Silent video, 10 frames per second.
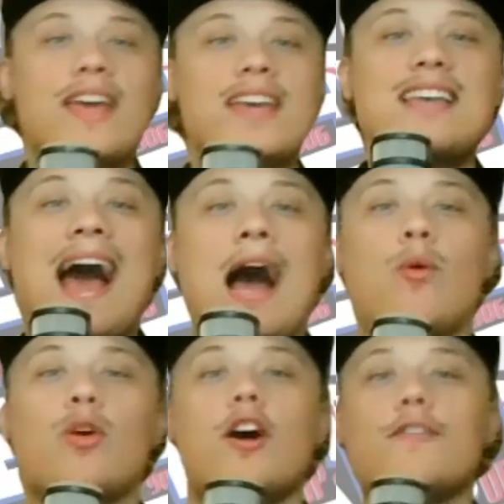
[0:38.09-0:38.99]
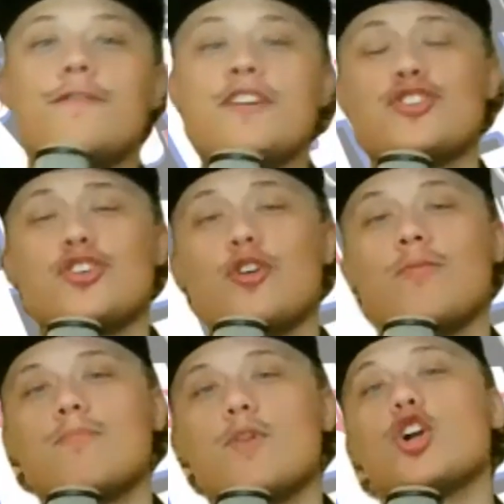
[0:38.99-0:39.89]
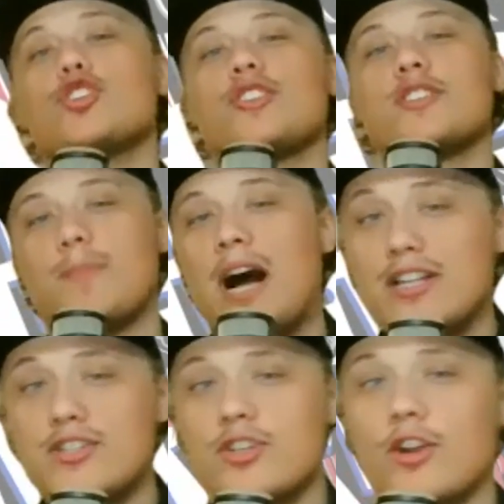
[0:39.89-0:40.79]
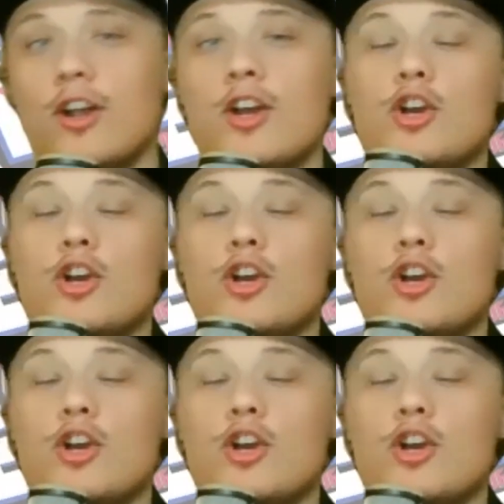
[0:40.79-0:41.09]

is our official merch sponsor,